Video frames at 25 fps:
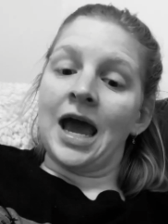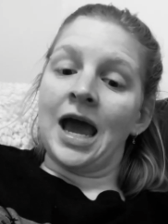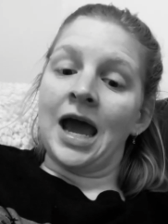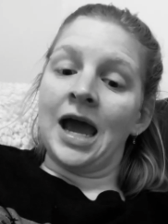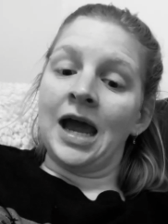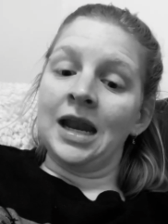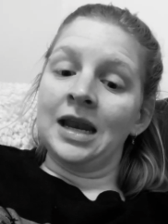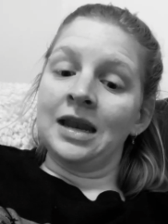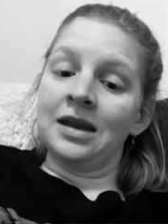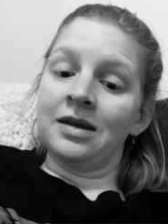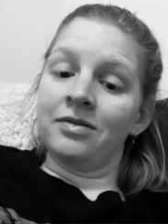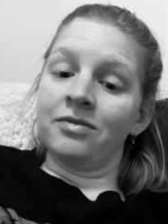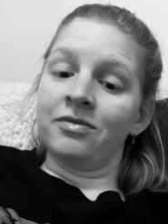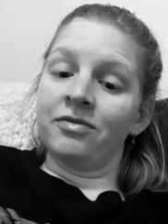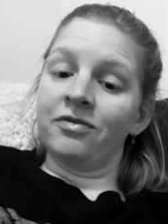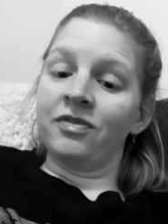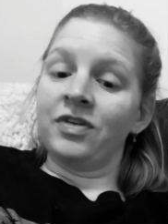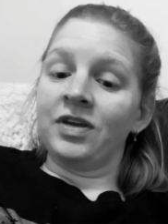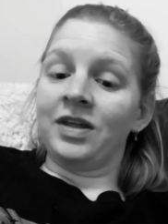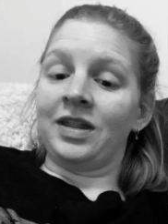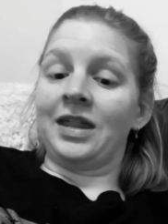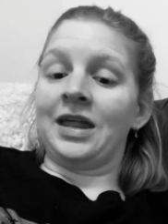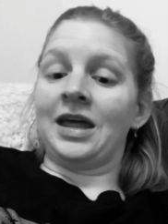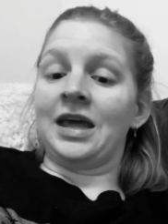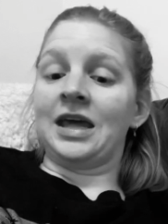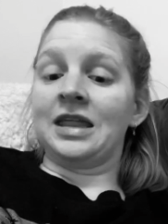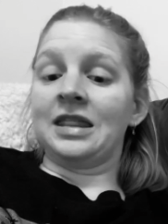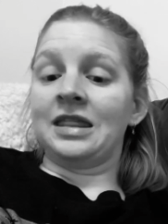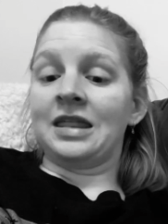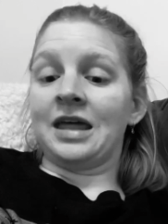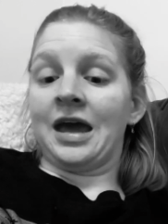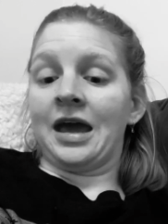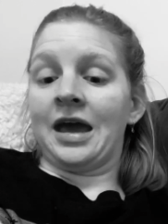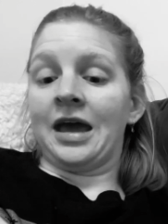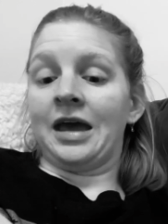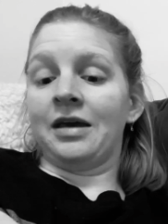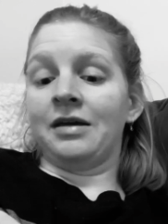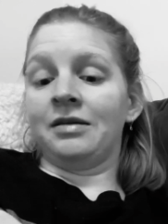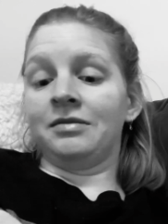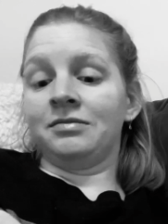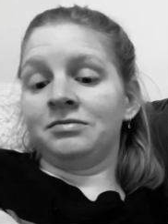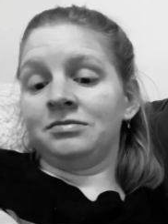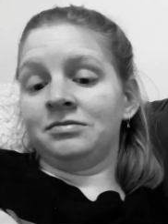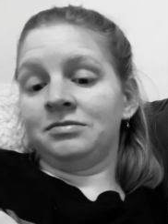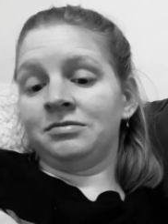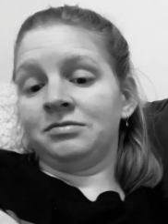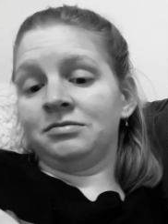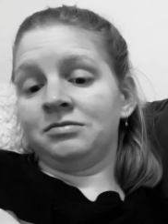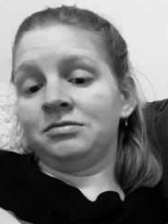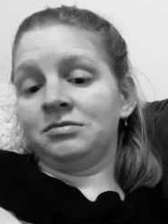I didn't feel like that
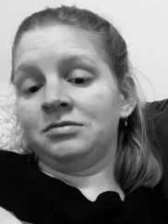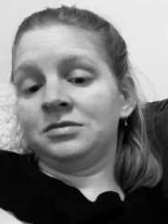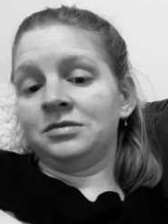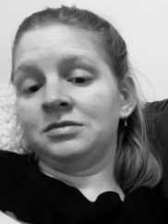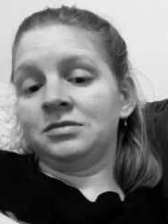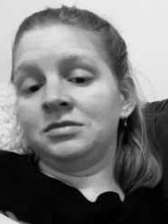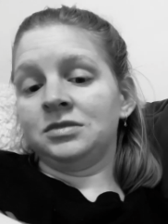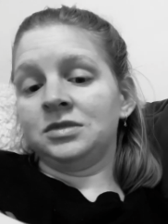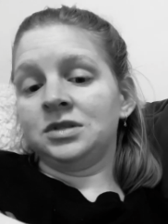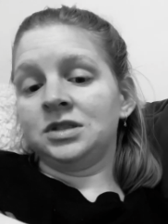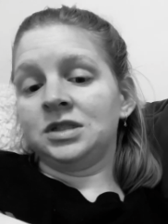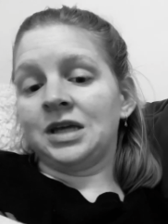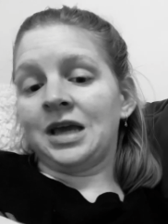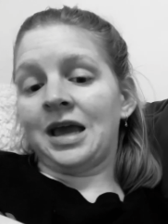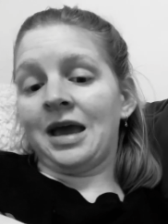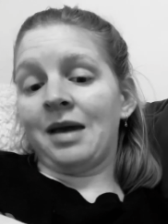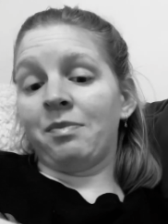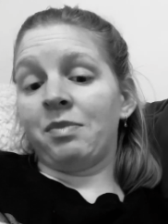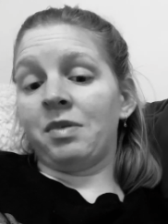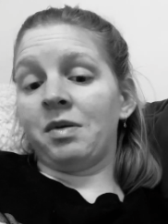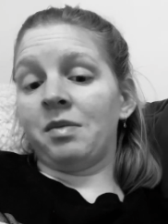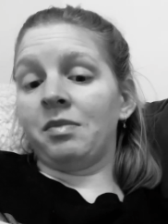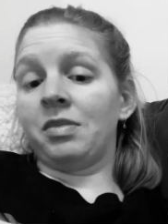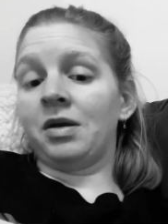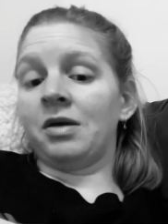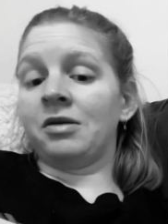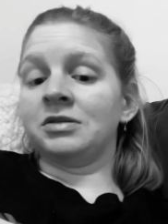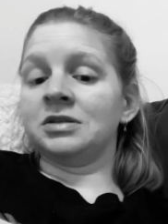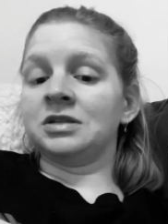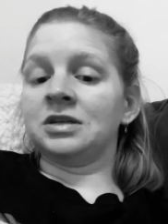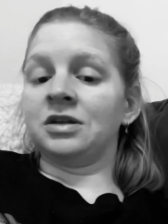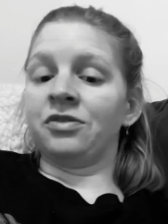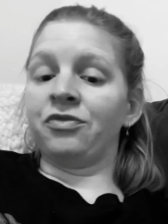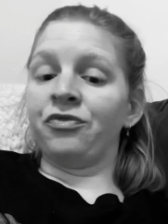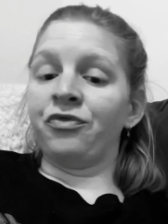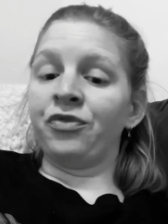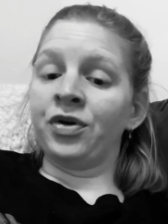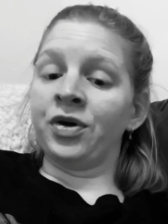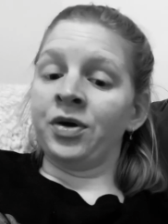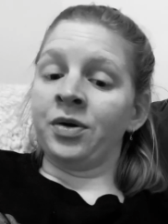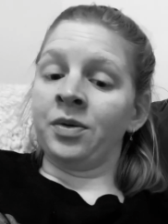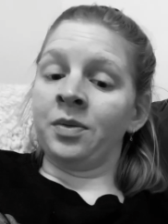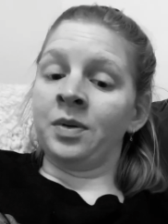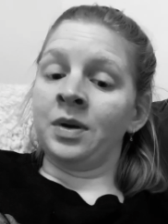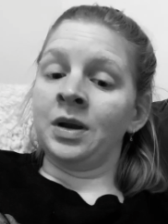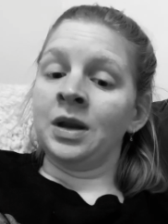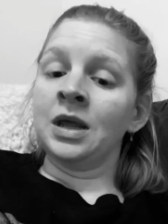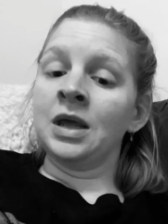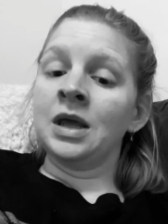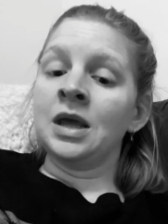to happen, but I was on the phone